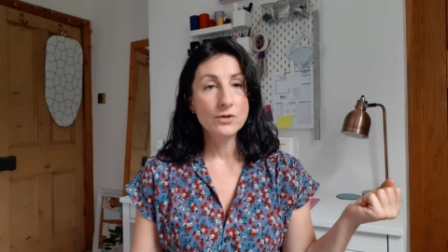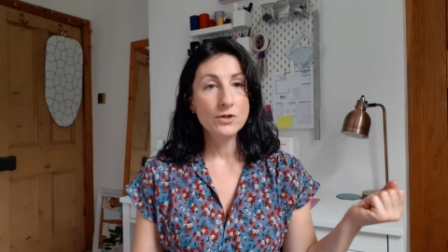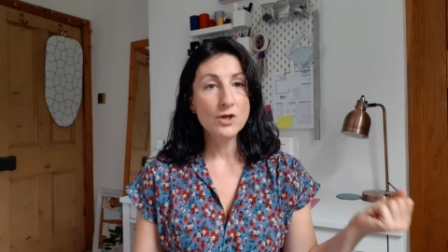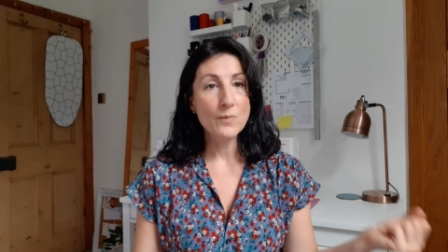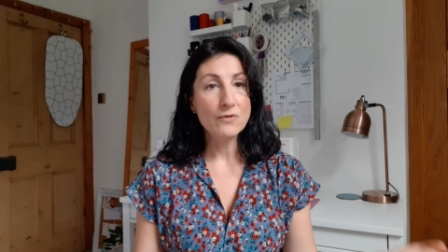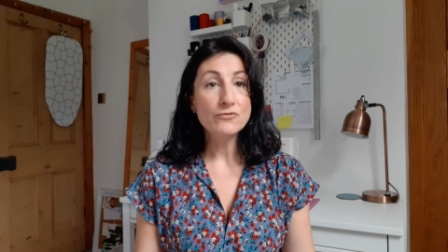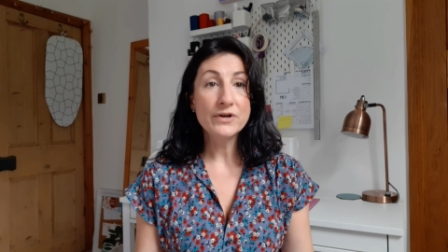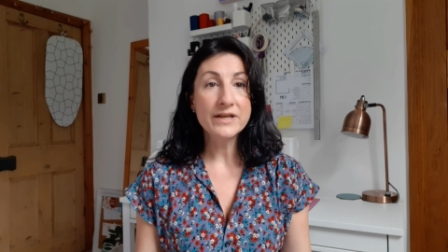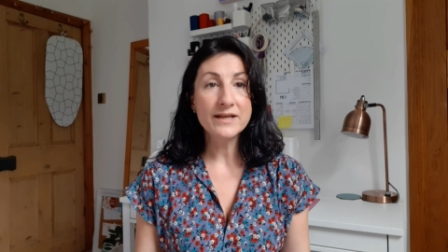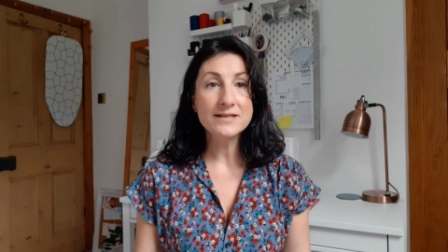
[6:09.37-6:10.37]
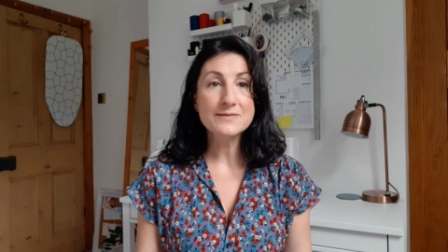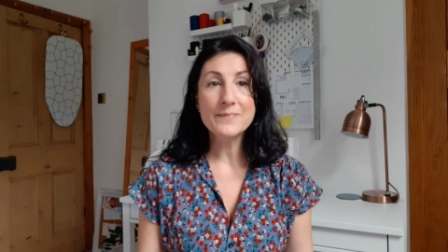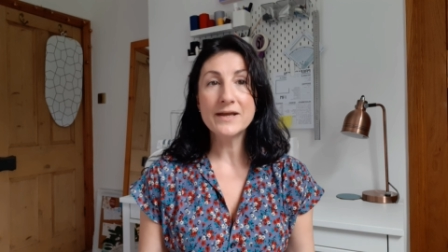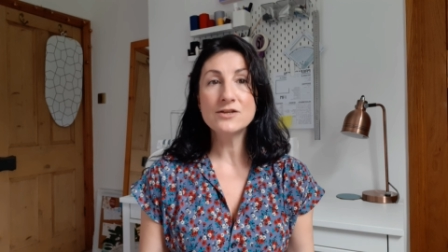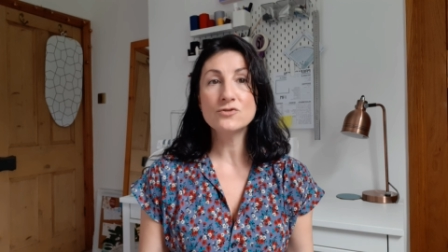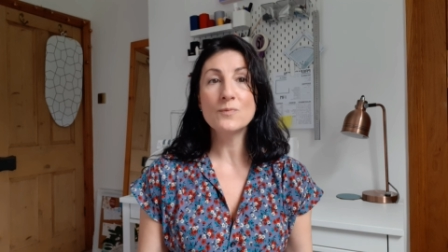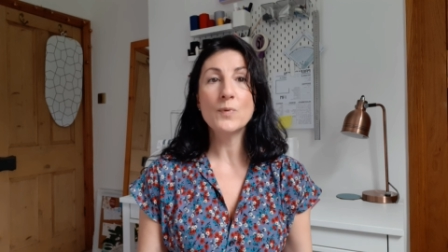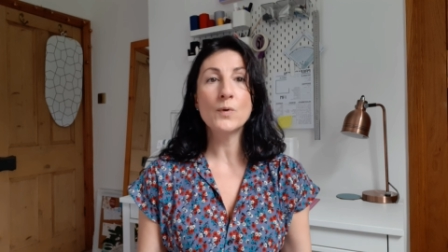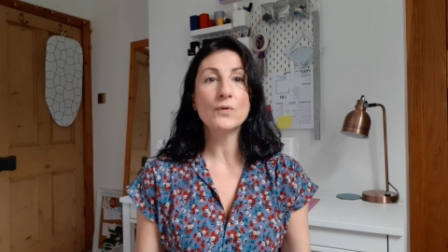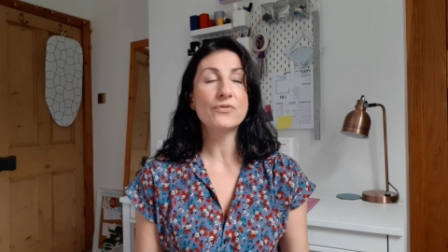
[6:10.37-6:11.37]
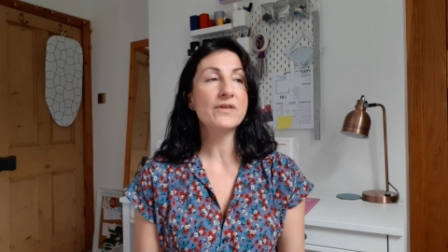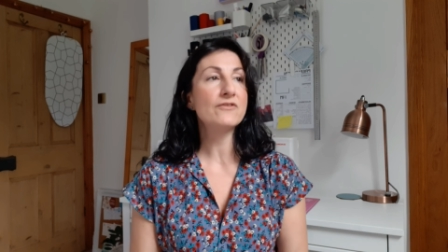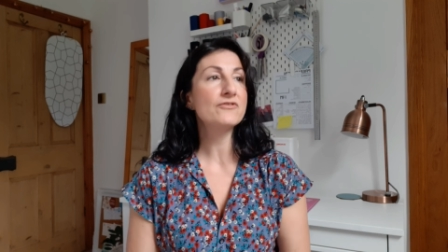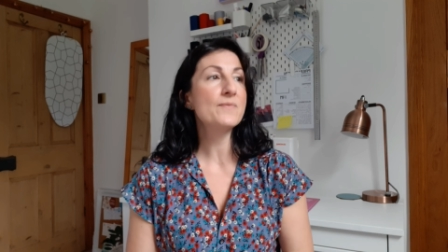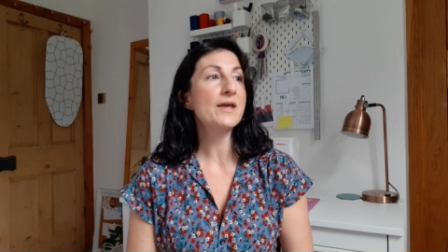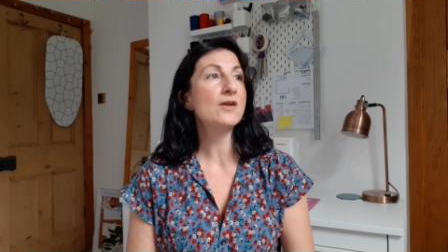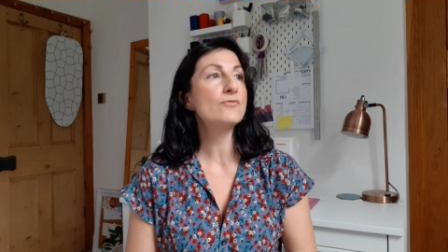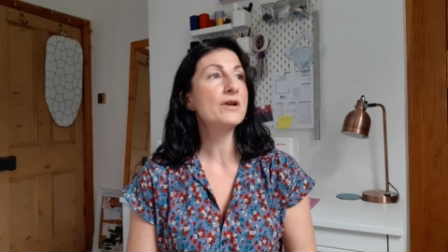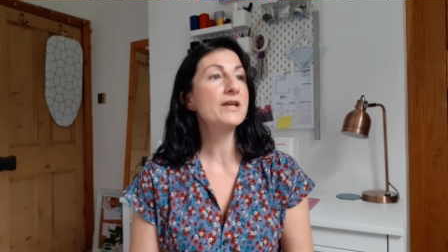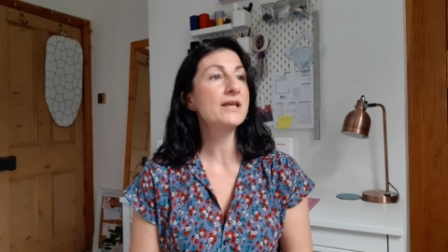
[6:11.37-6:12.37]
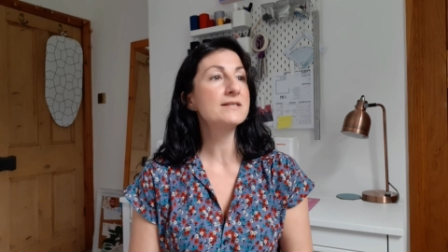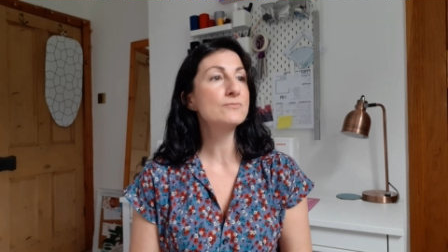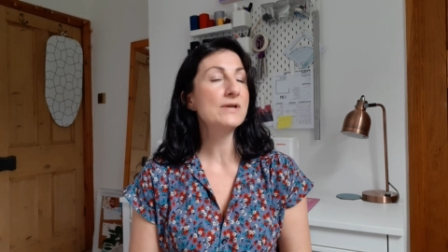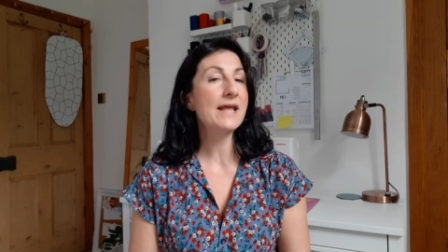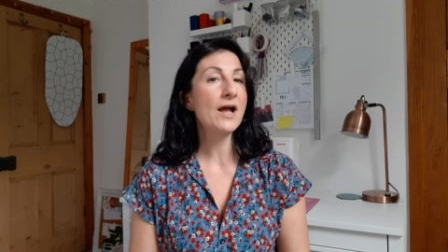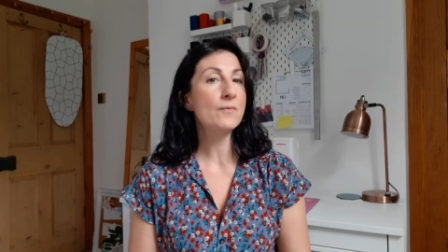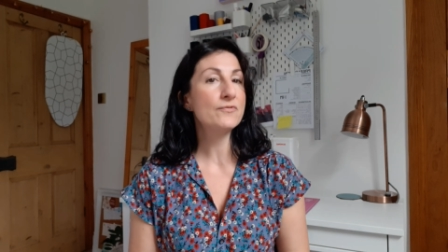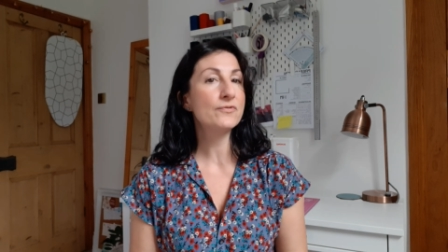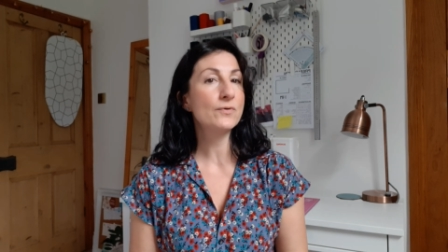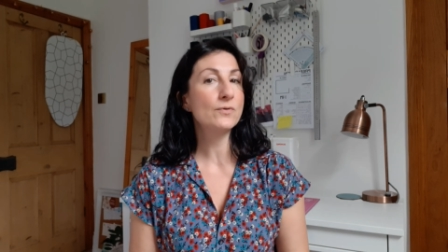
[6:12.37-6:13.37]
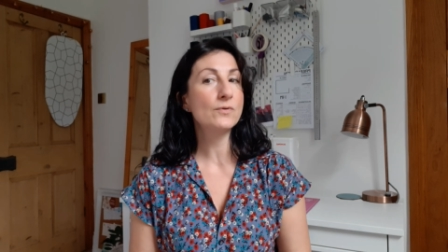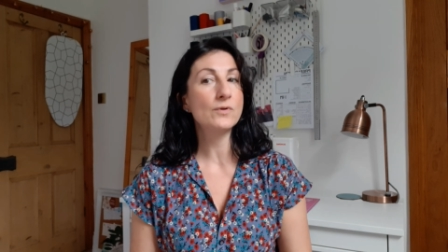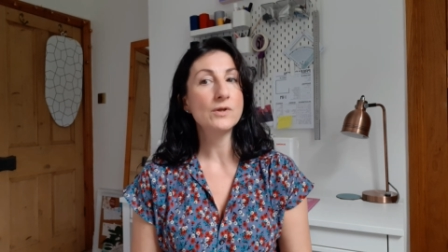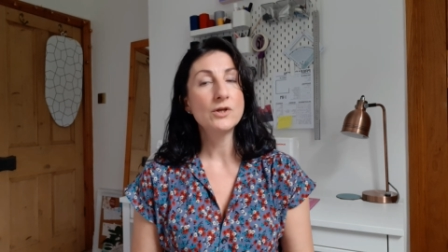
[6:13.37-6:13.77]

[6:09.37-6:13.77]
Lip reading: My running is a major important thing for me. Running is really helpful.